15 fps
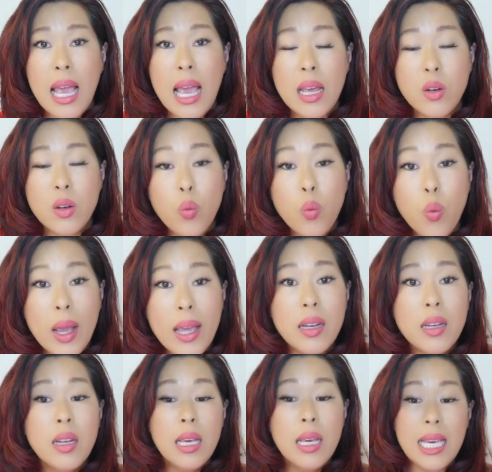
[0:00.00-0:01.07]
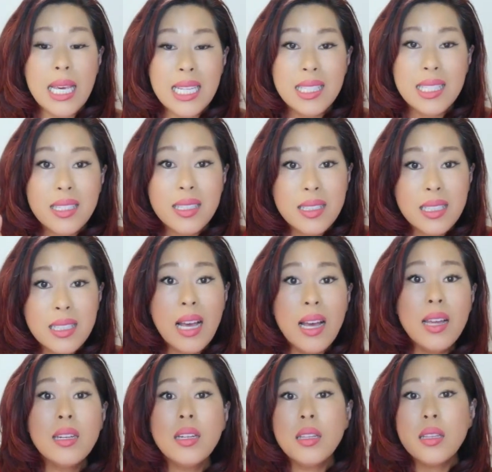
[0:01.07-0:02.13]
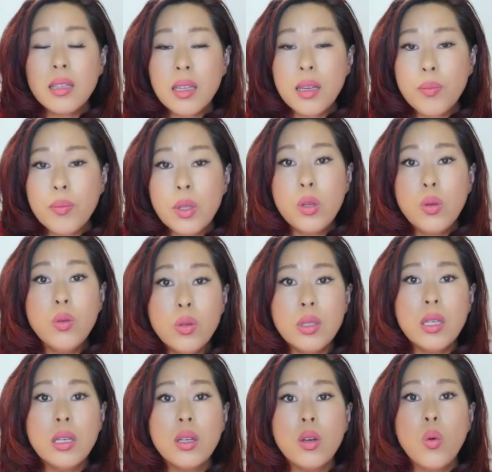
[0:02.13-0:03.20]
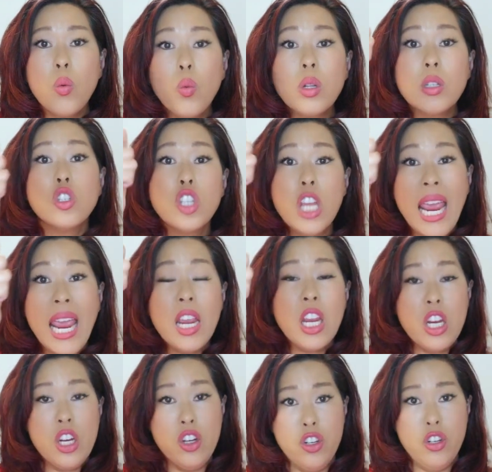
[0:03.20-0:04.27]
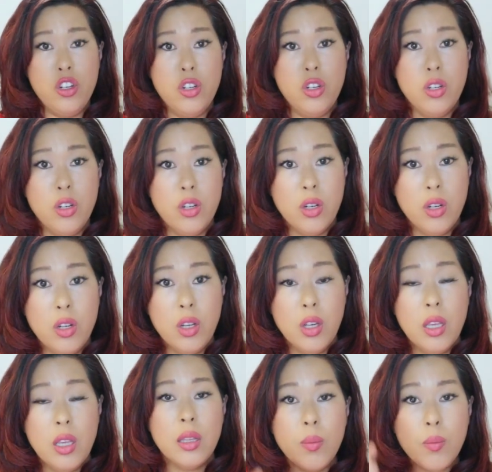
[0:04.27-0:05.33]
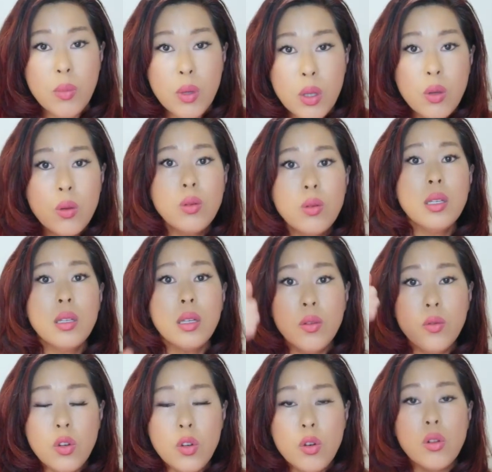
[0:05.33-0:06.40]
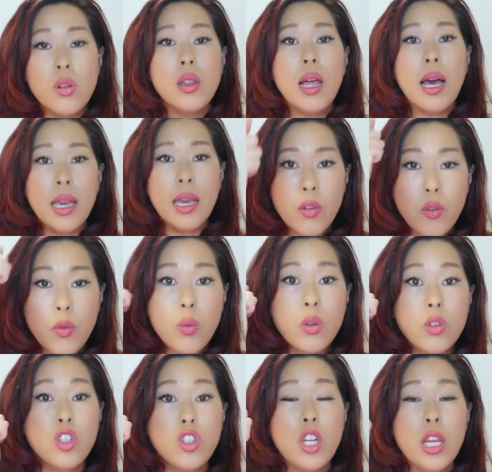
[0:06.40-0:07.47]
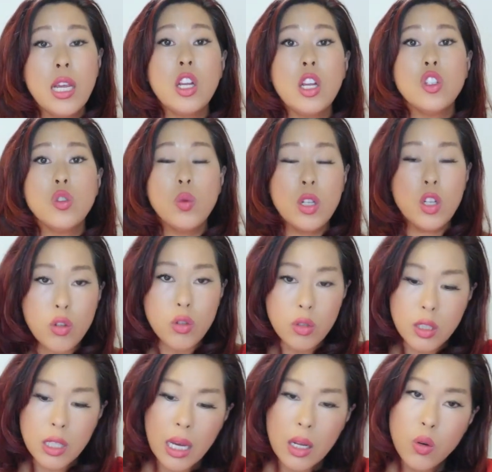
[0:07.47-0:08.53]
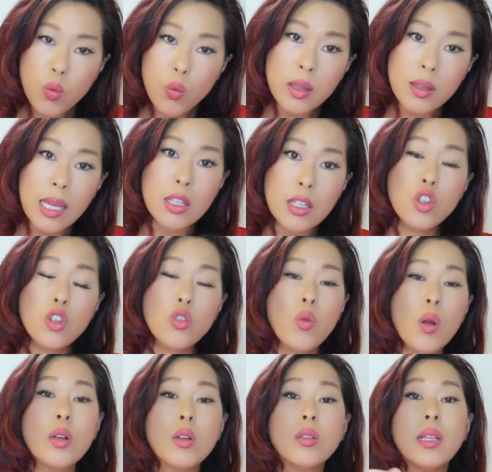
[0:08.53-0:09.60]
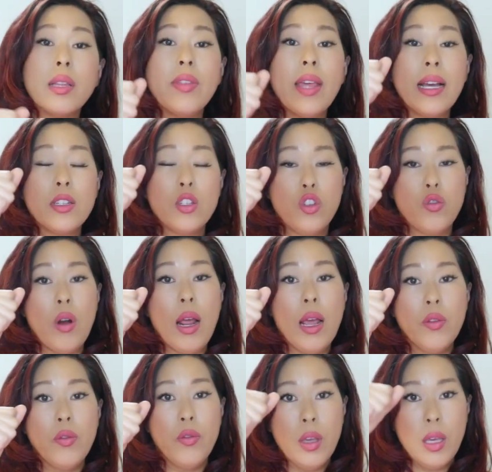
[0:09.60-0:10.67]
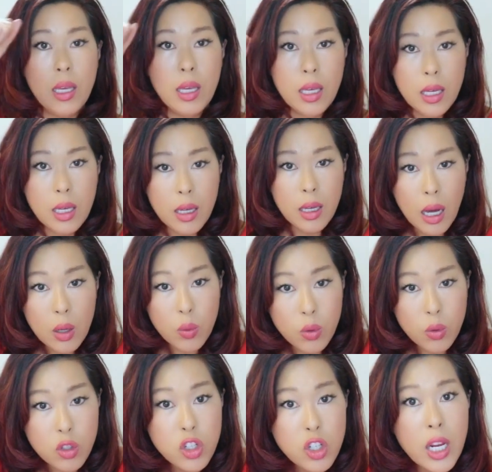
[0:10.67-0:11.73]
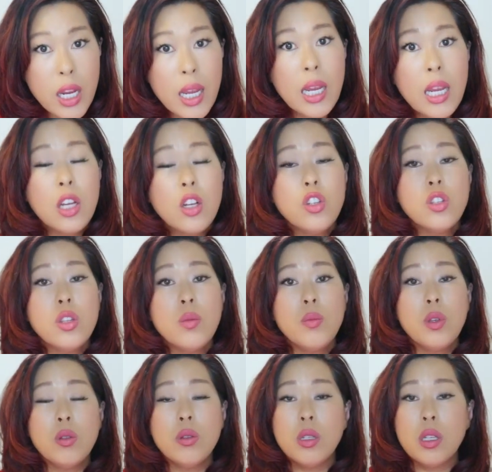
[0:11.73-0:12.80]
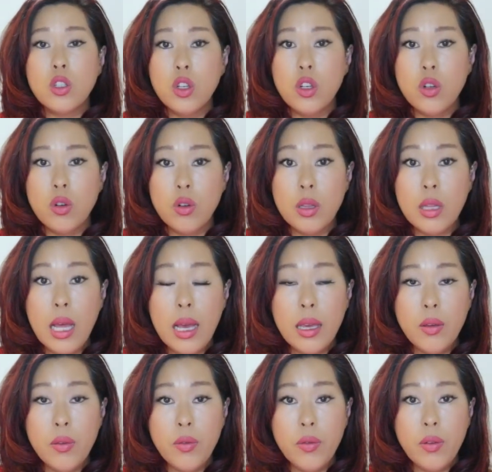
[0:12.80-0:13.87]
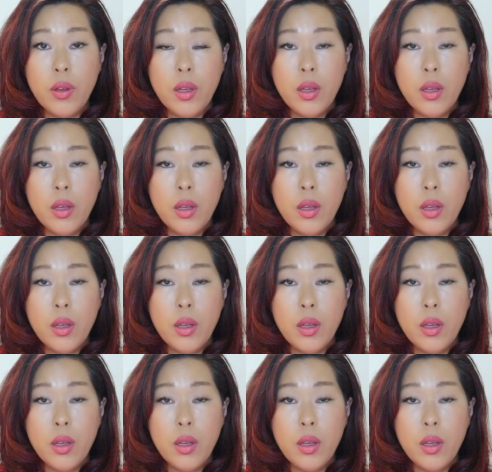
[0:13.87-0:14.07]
And when it's done, the music will change. The music of your life will change when you're done with that struggle and that strife. God will change the music to your life.